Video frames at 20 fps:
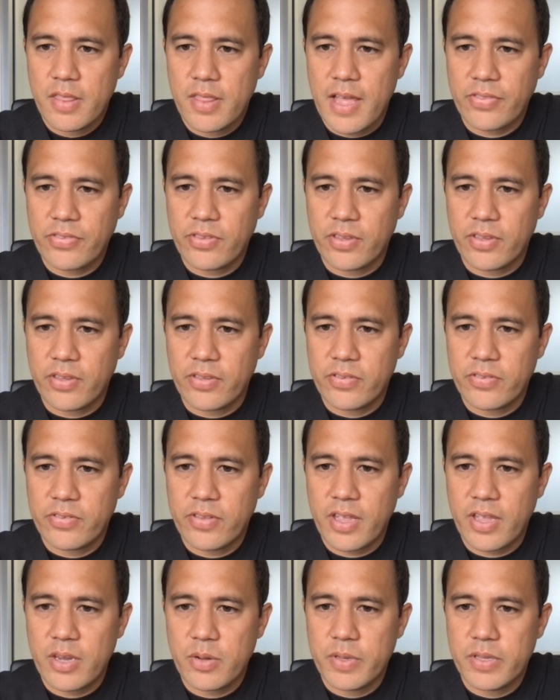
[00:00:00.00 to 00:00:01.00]
that's the
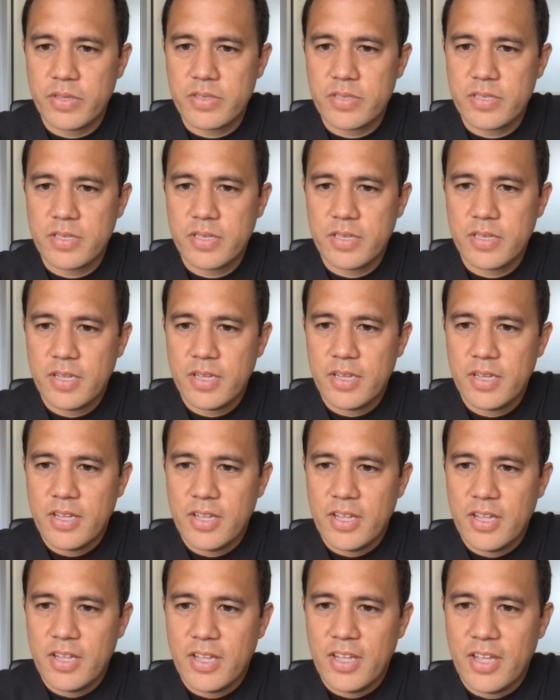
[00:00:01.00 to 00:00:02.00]
statement.
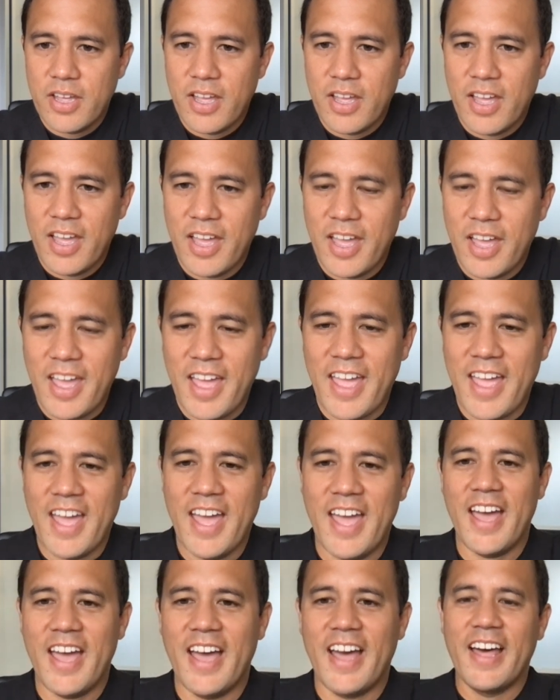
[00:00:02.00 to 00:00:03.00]

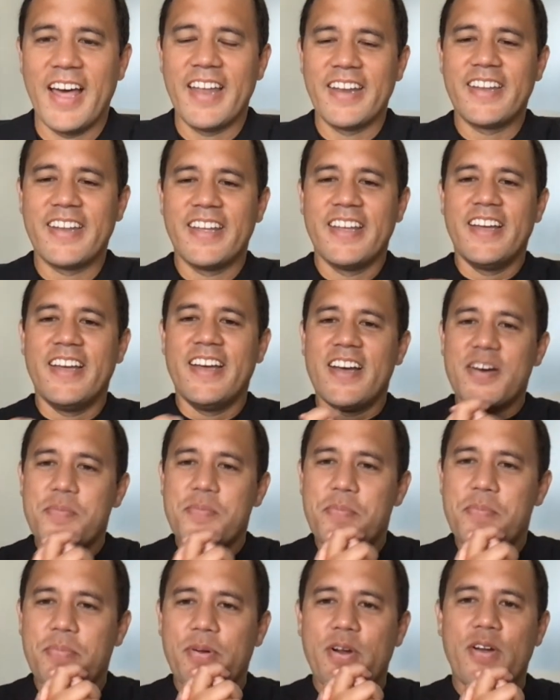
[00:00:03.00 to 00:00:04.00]
And
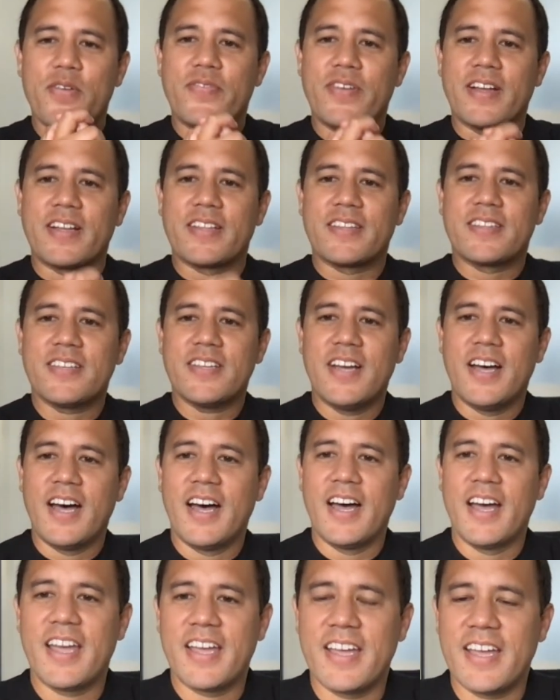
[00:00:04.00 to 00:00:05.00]
perfect.
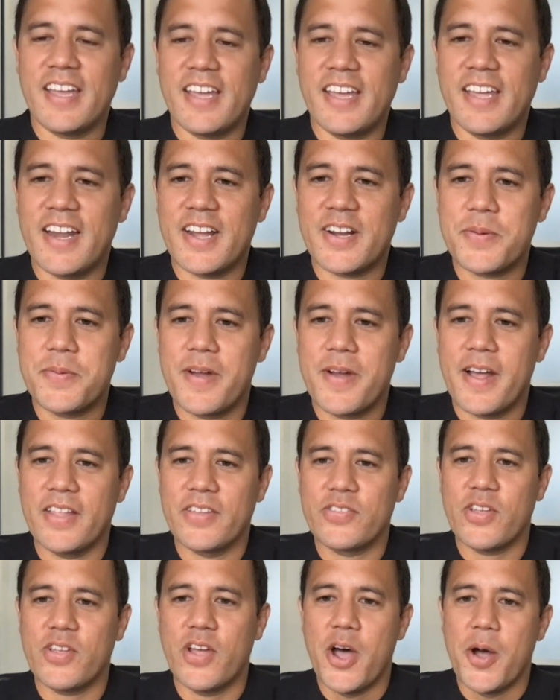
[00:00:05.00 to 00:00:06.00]
Hey, Dr.
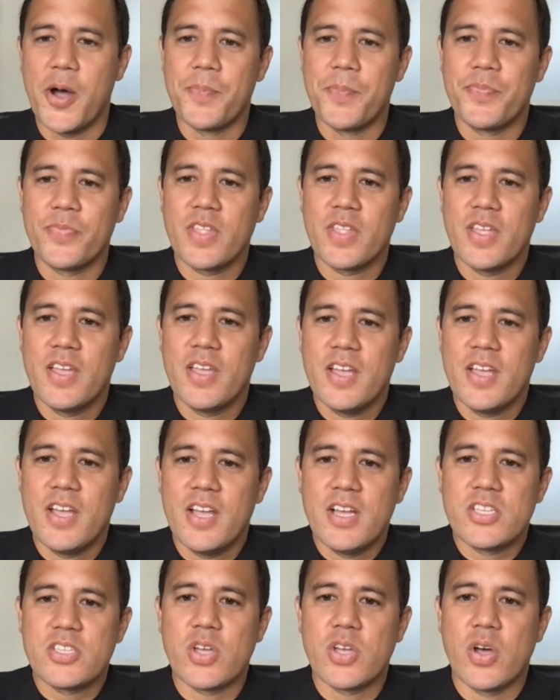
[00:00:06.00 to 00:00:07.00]
Morales.
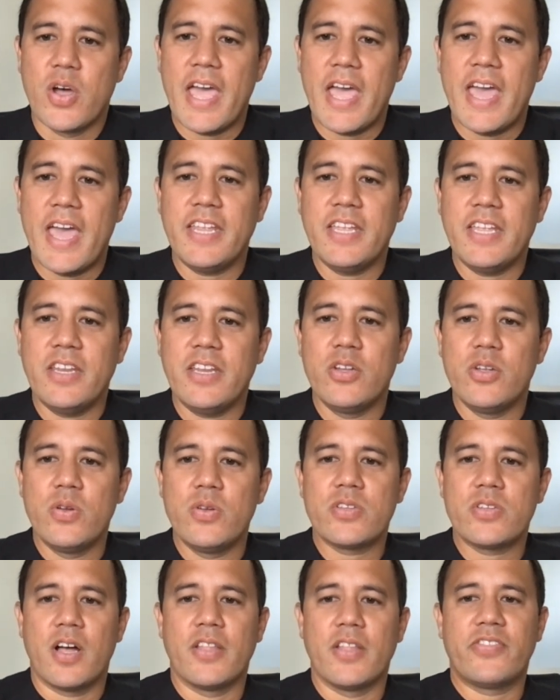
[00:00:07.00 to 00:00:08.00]
So any
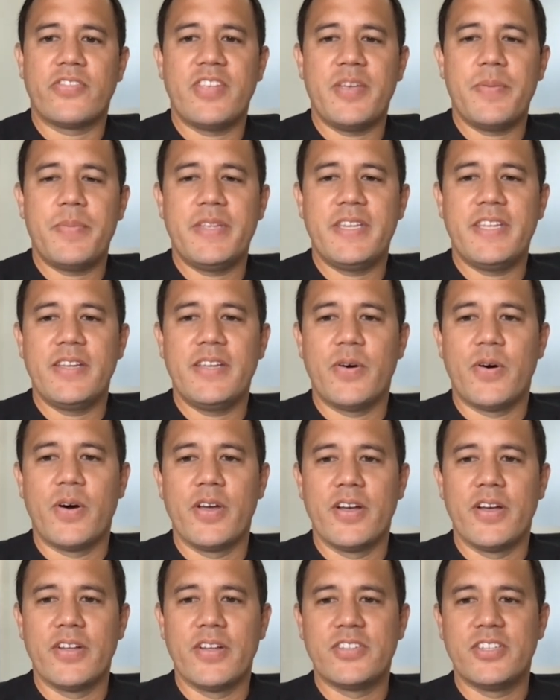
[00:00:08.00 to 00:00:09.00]
news on CBD
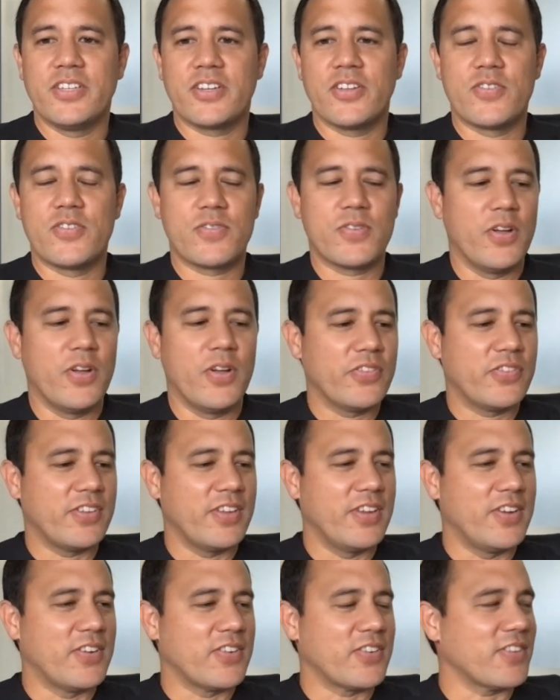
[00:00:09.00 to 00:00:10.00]
oil to control
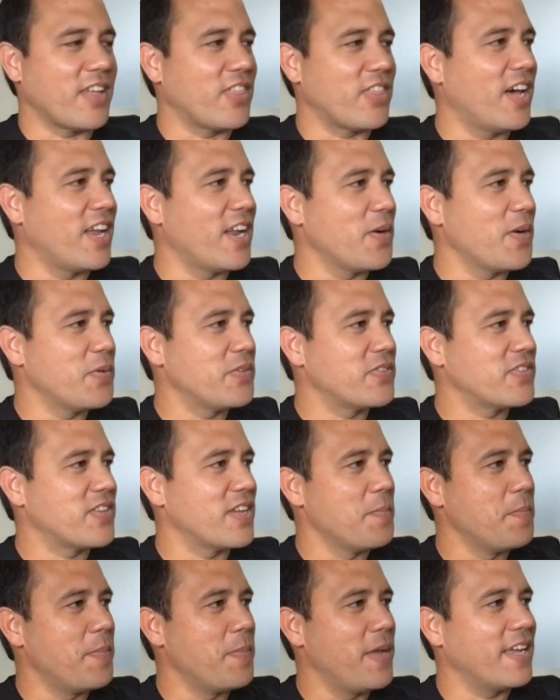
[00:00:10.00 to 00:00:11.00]
seizures? I thought I was
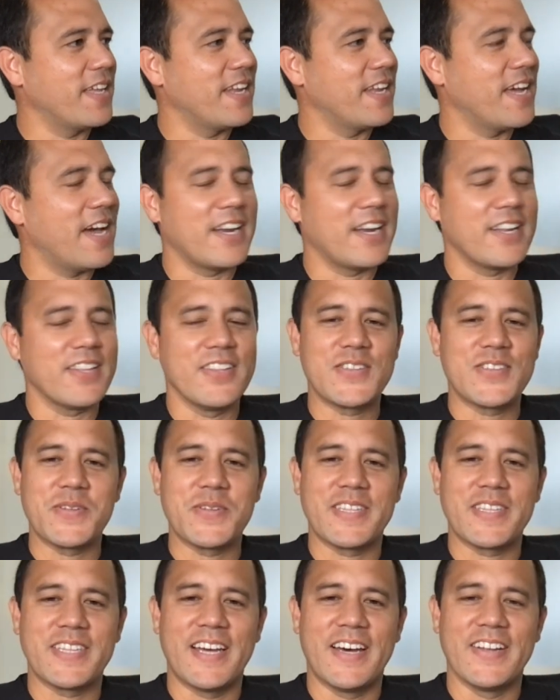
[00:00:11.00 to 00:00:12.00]
going to make it out of this
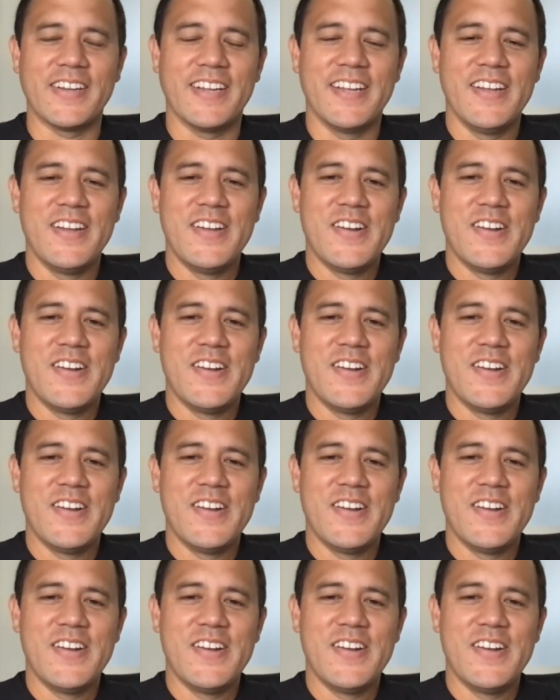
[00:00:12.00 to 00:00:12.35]
without